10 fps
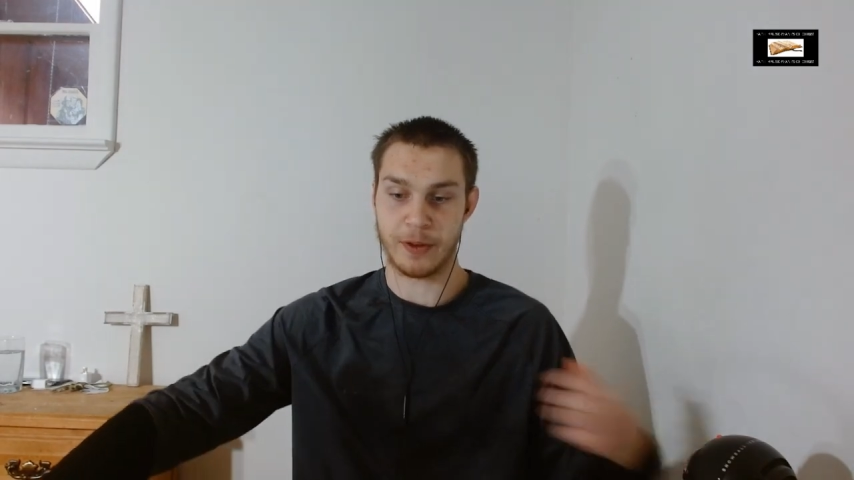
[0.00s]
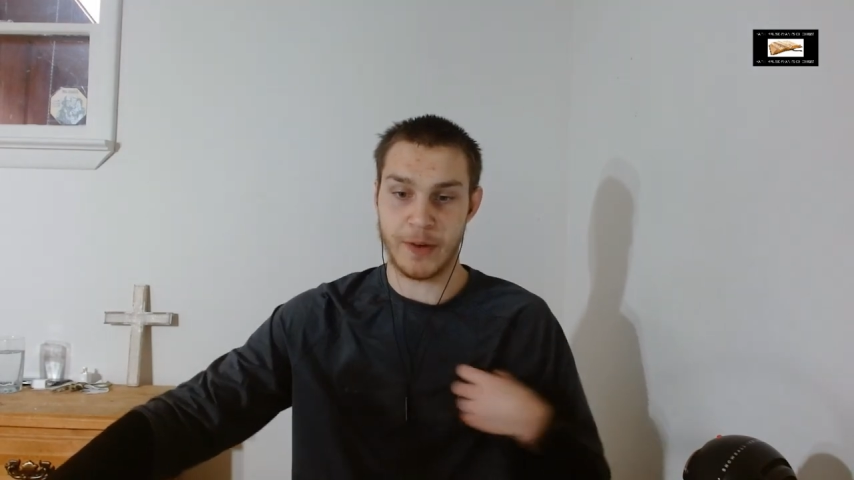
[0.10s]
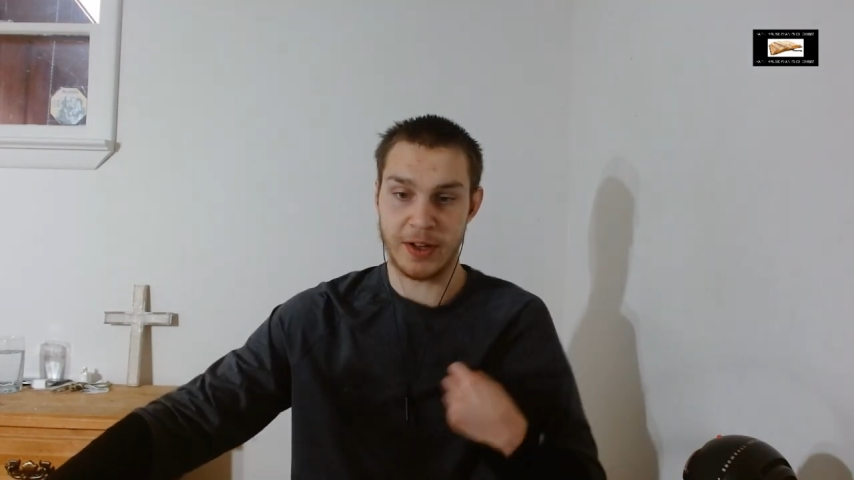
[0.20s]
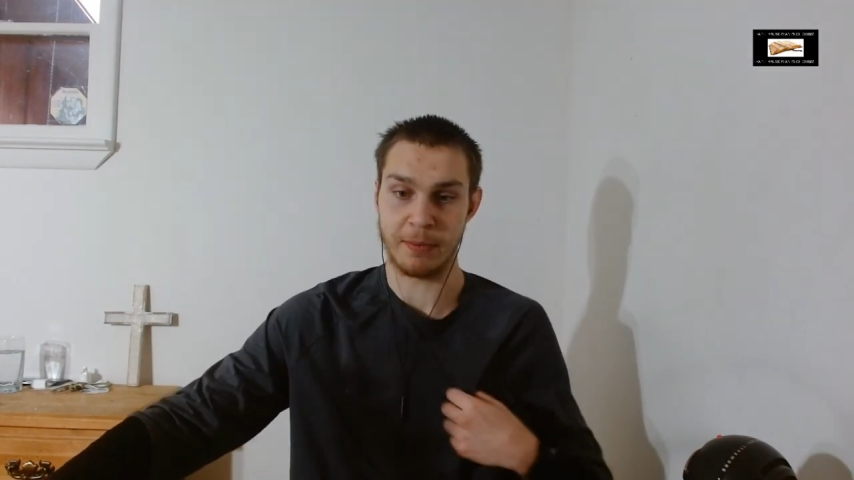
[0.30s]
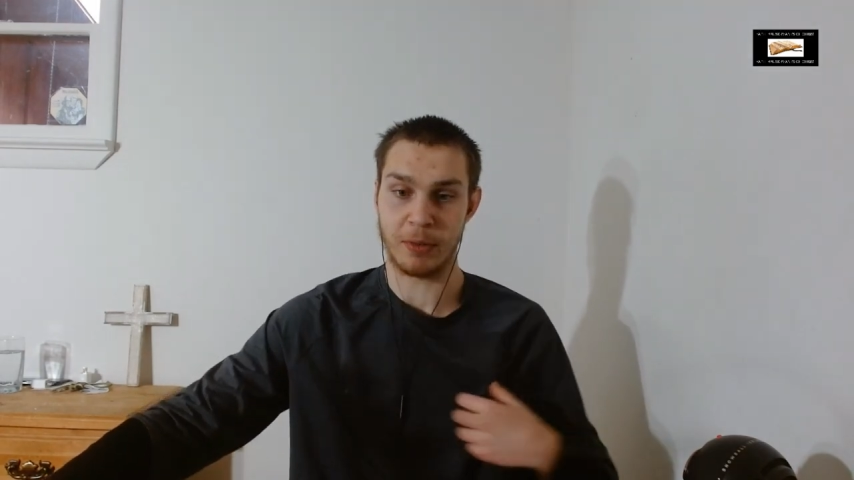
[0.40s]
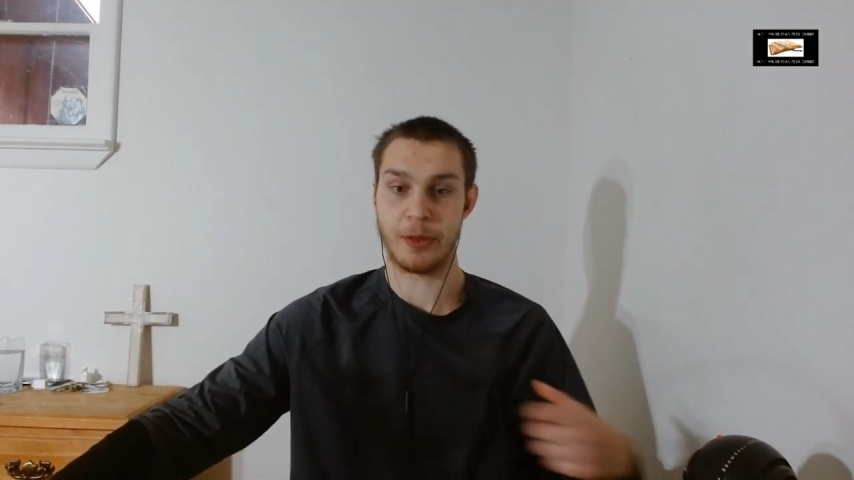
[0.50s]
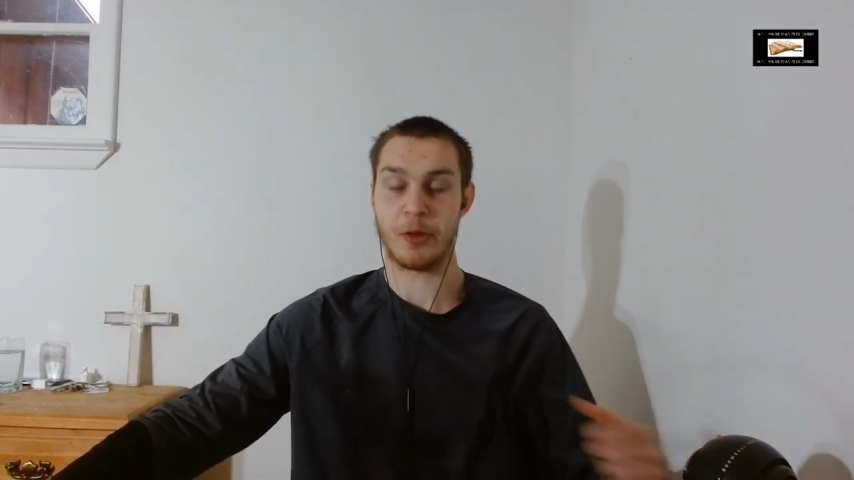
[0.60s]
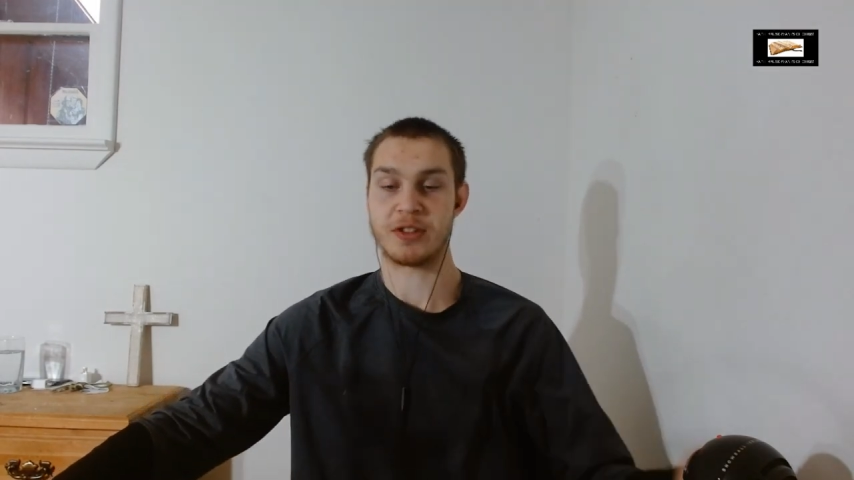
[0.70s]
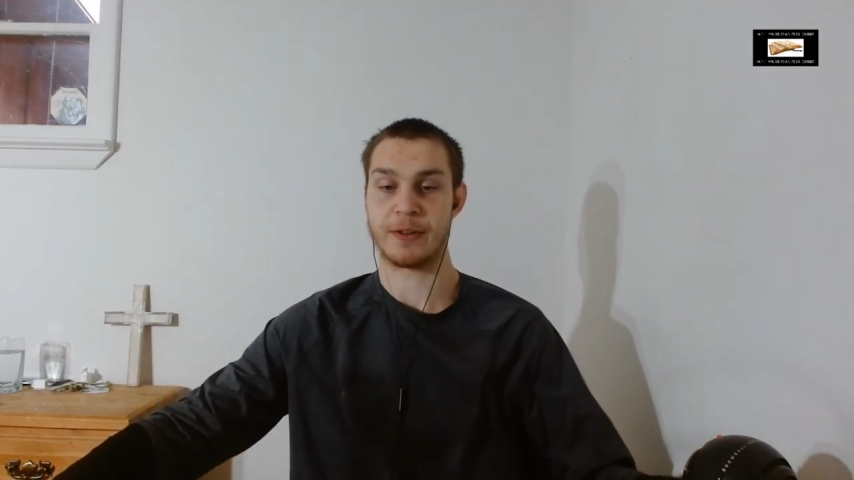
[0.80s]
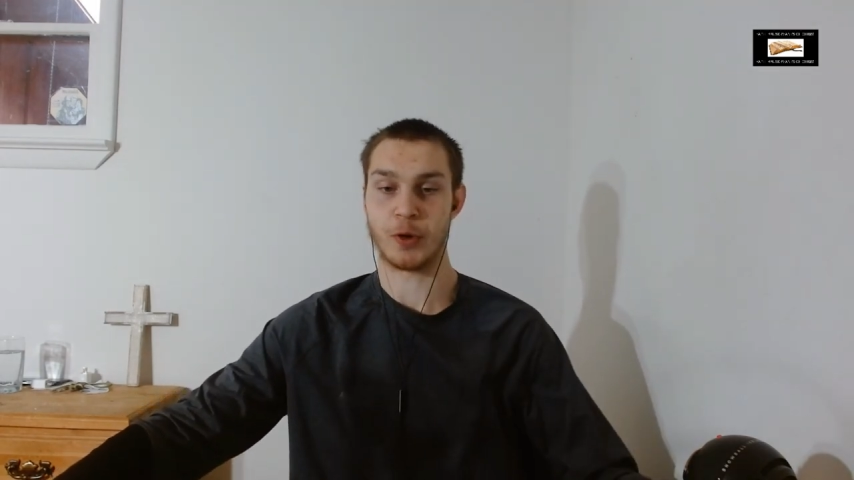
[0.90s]
the
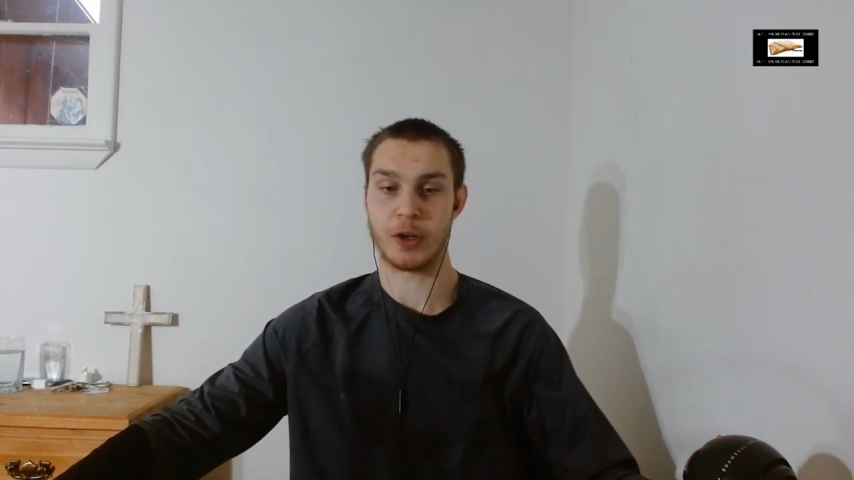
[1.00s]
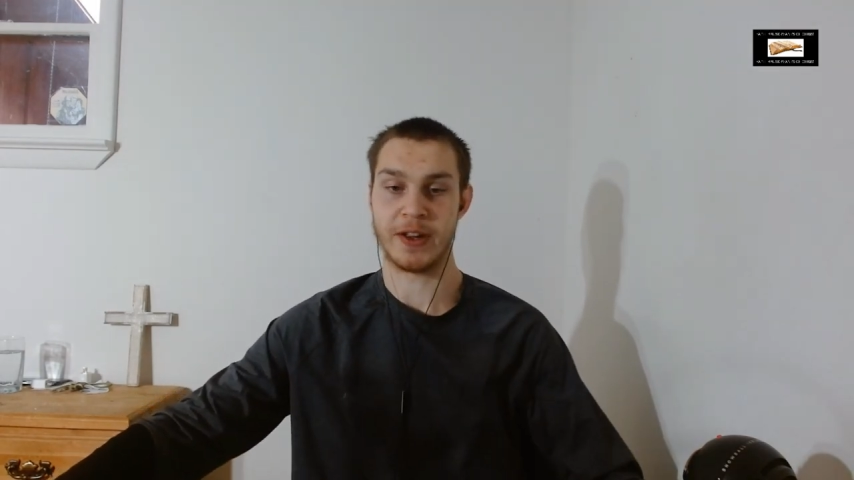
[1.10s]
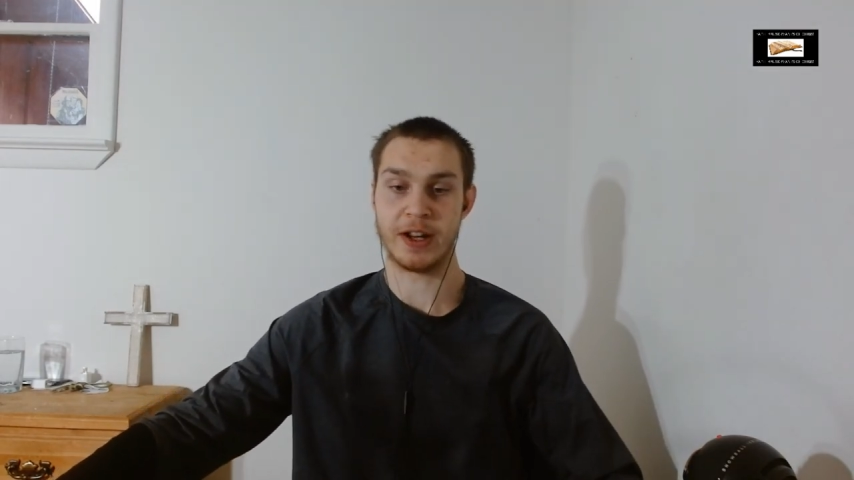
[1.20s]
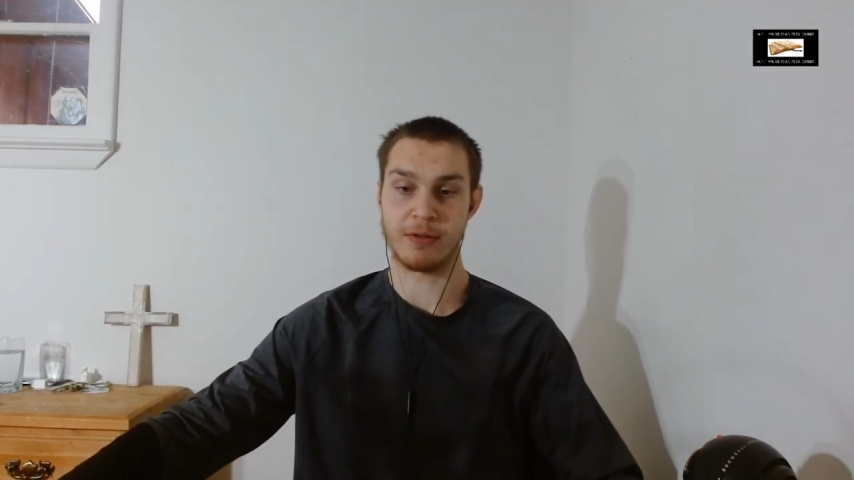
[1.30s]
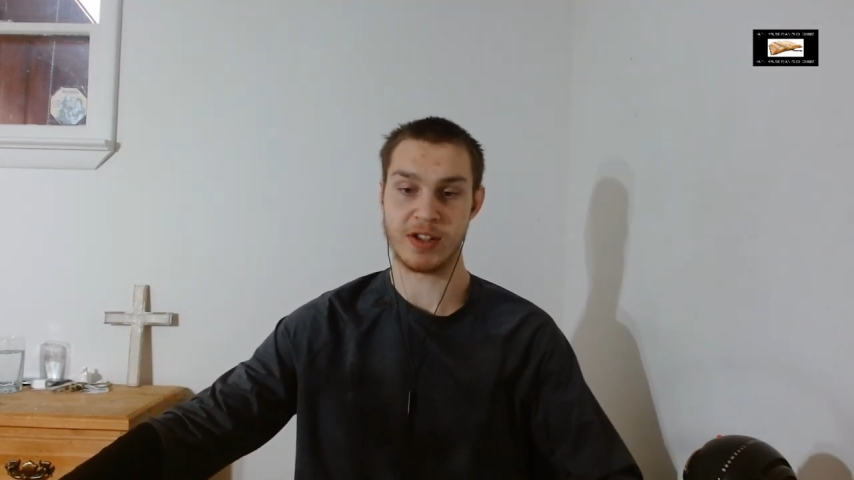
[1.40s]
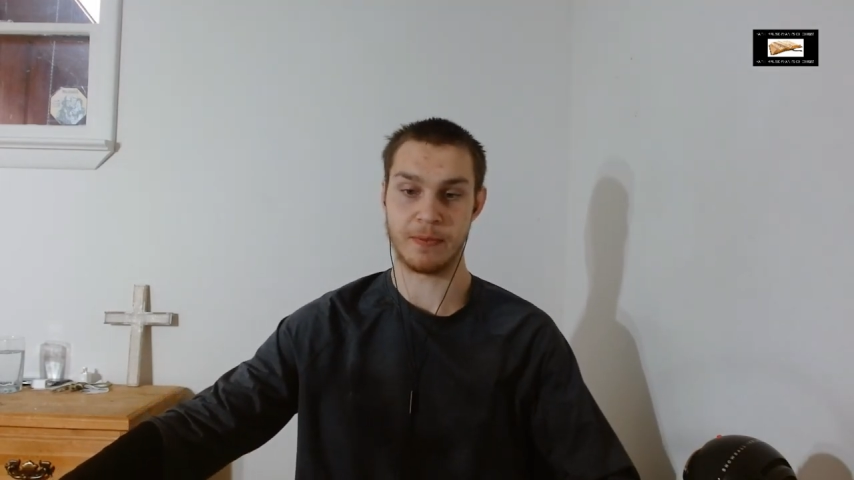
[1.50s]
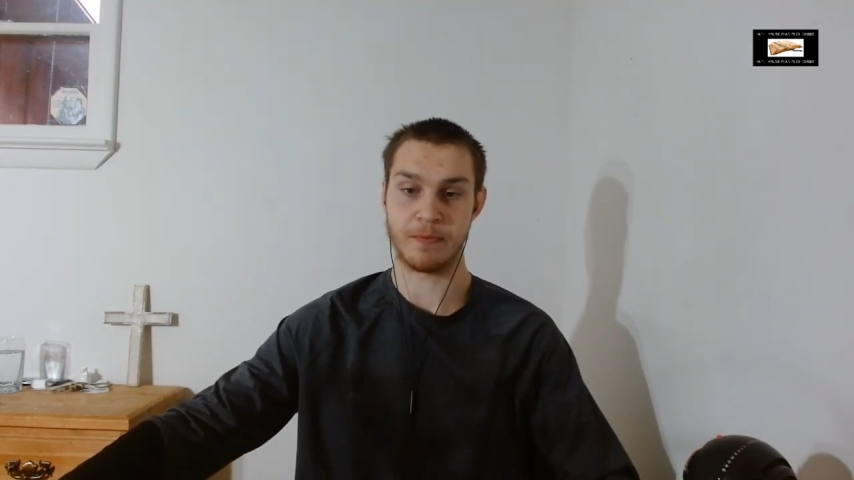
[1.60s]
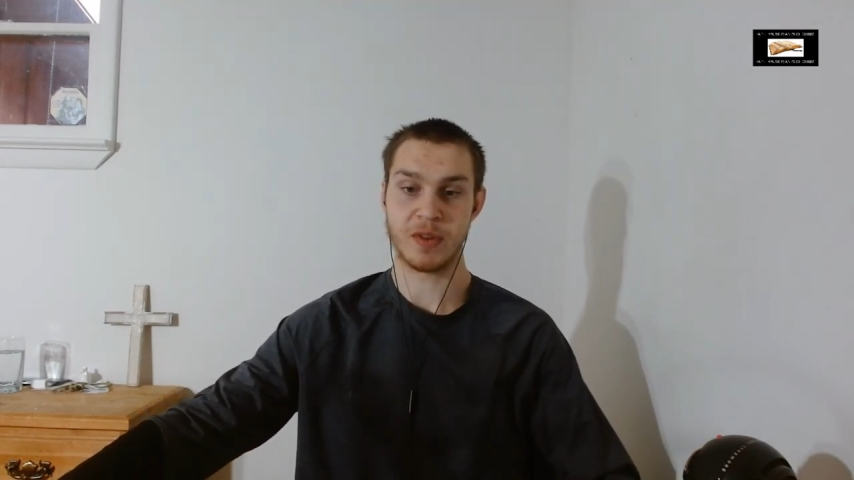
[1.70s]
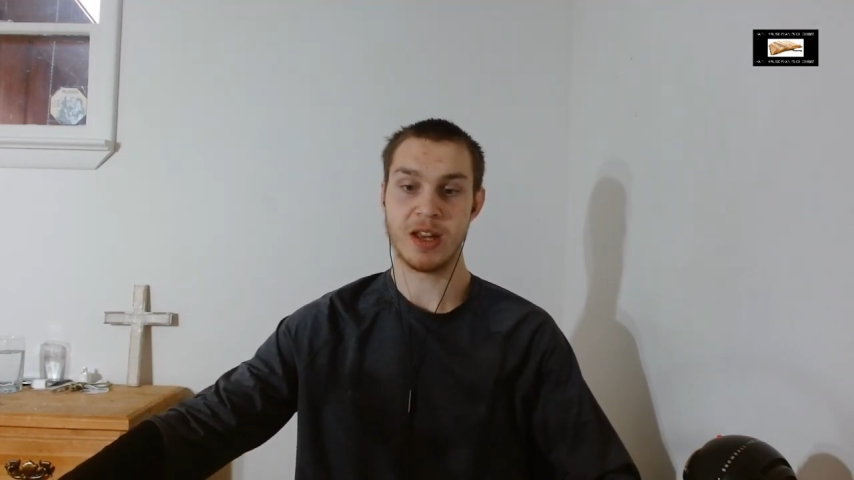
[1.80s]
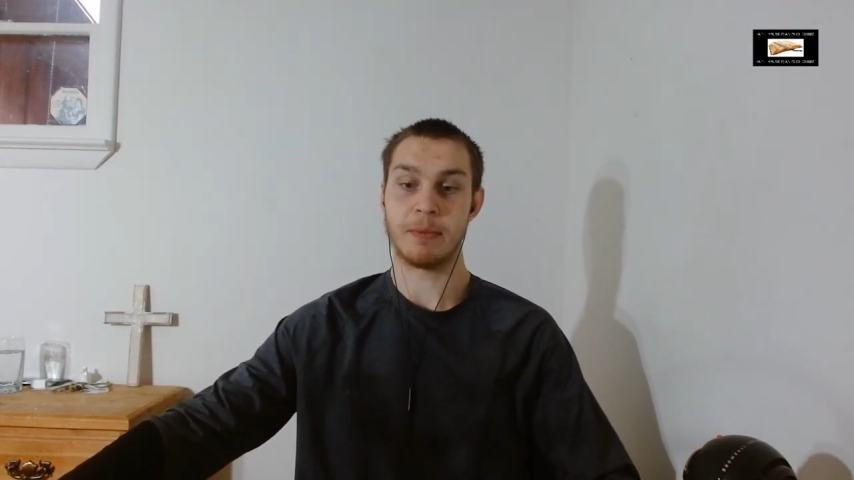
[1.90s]
bloodthirsty fruit of Hinduism.